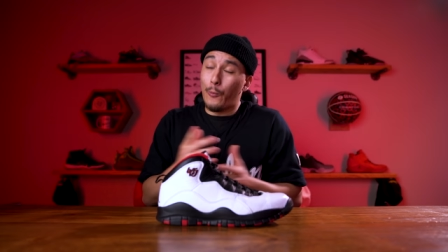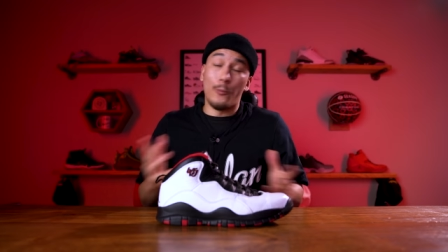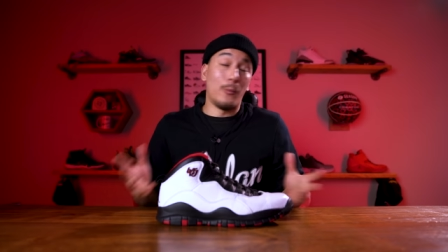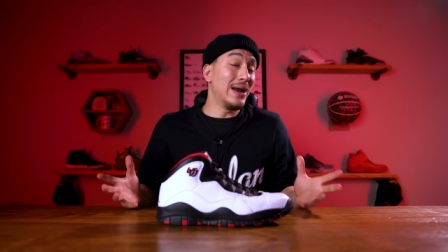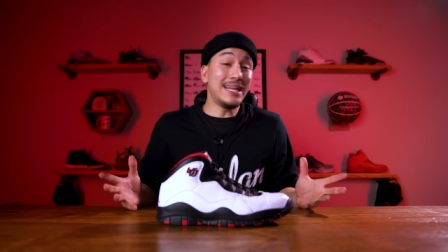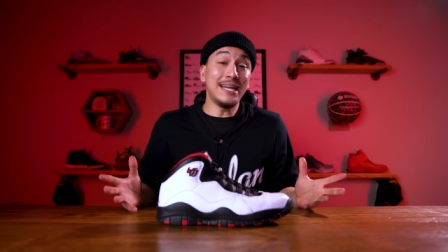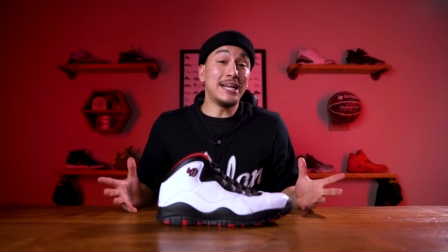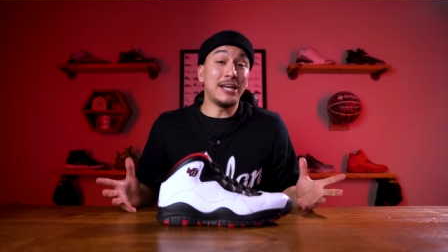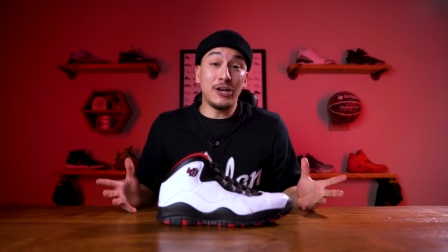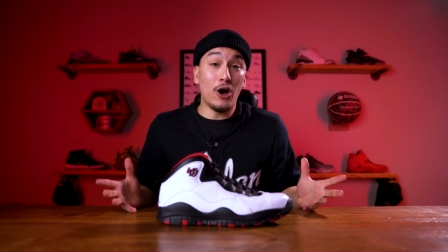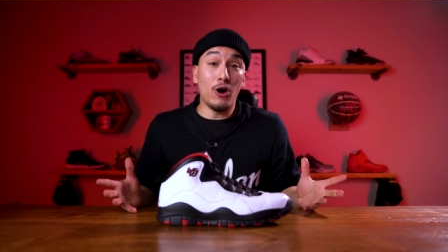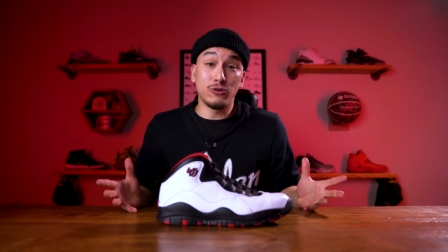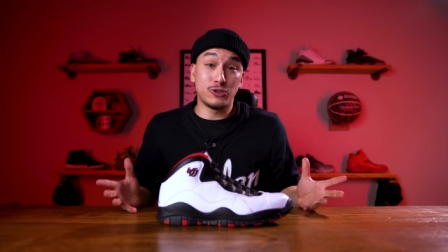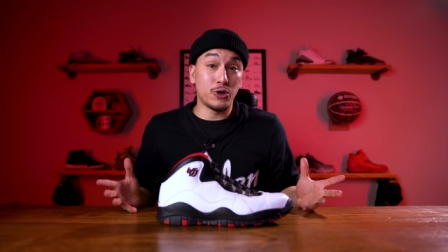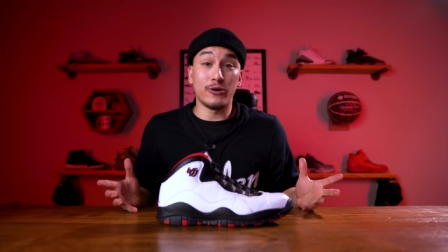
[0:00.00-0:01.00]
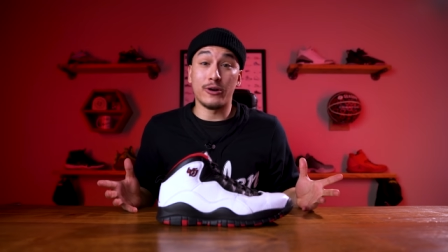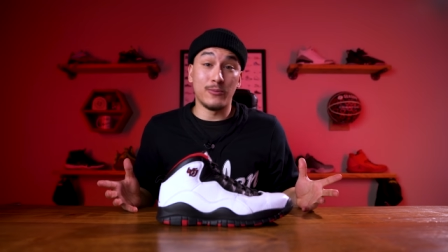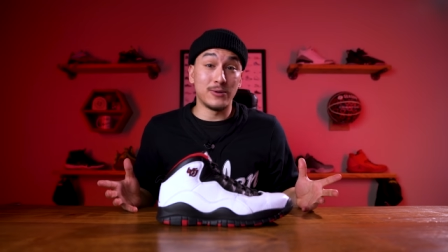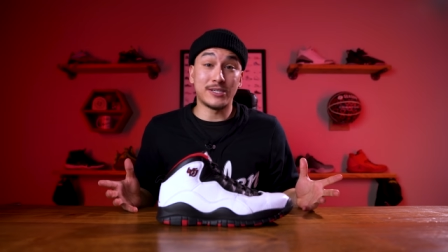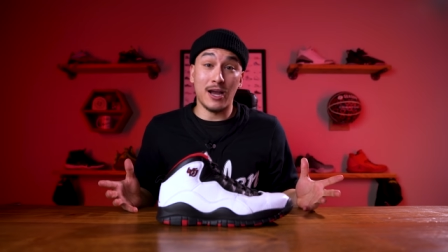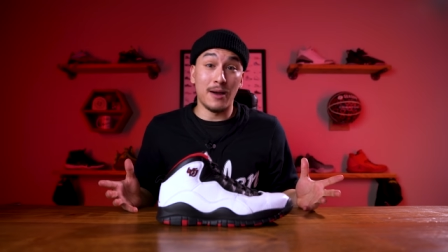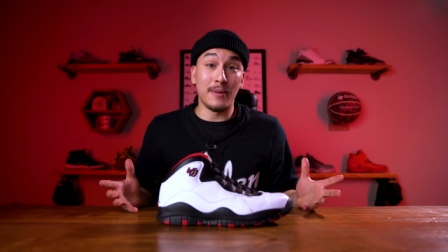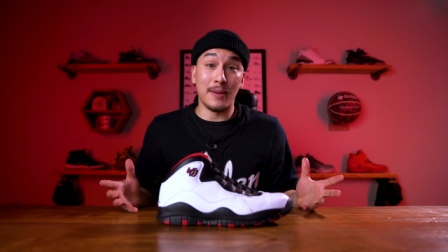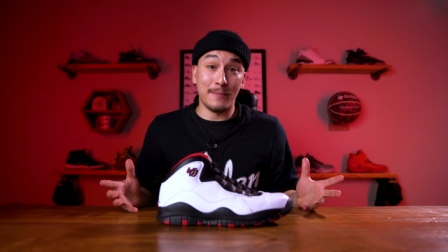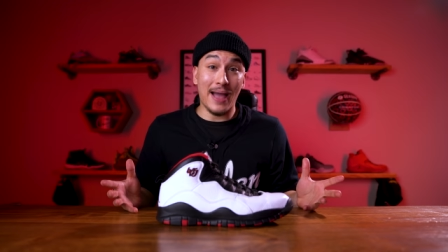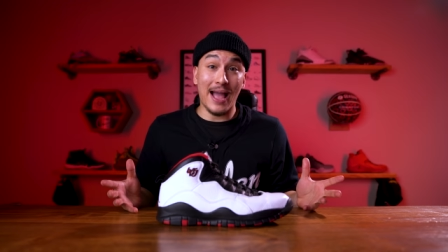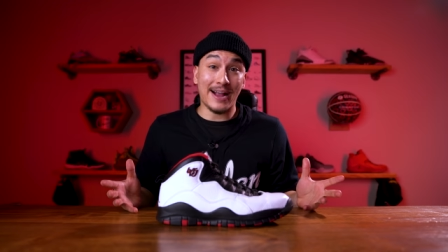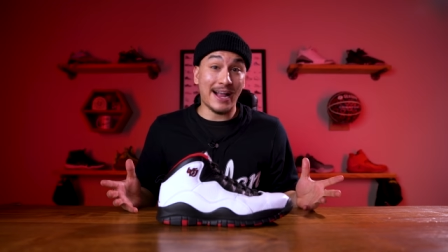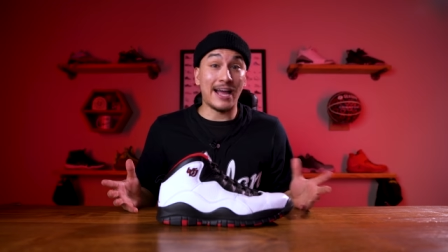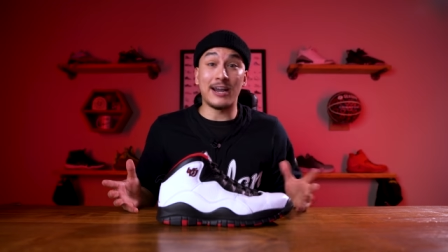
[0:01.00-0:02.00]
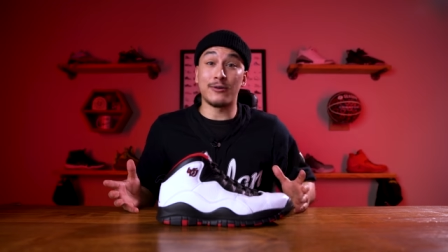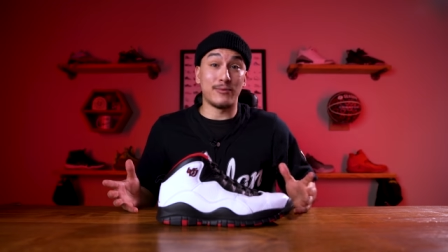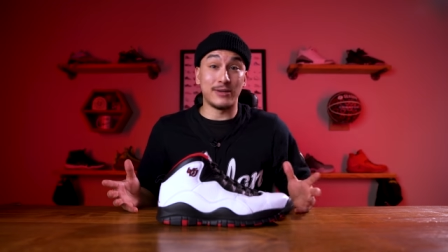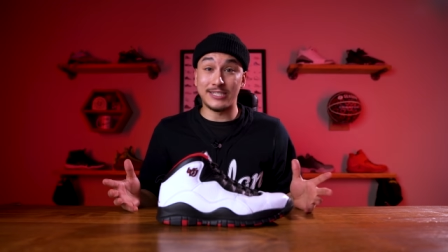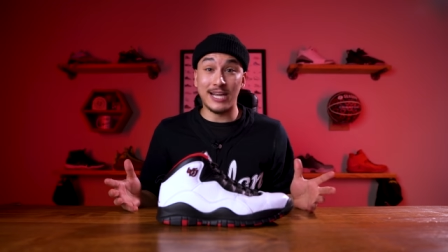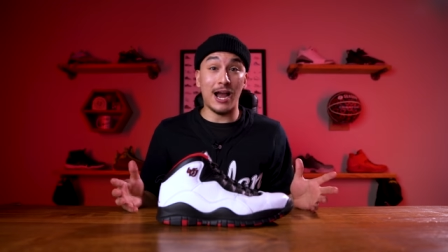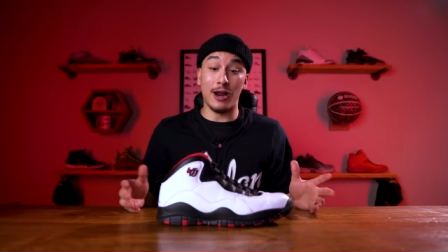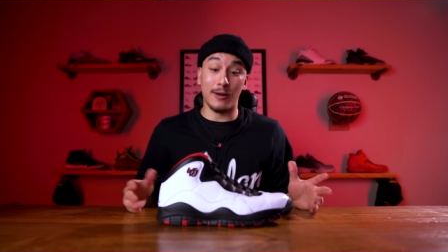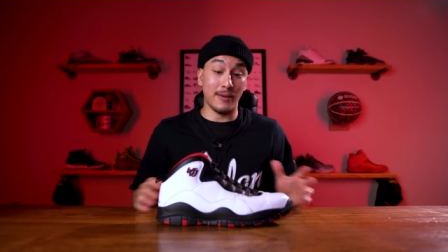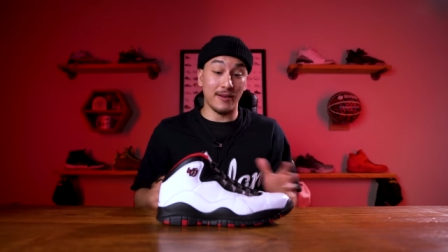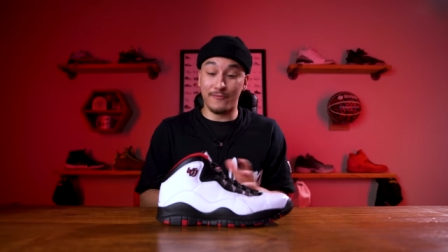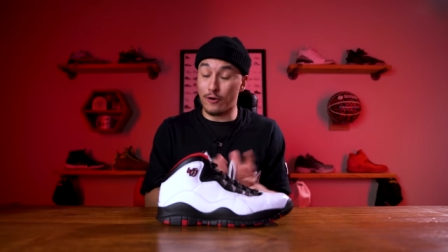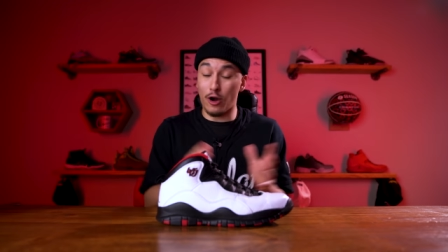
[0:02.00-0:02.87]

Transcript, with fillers: we didn't know Jordan was coming back out of retirement.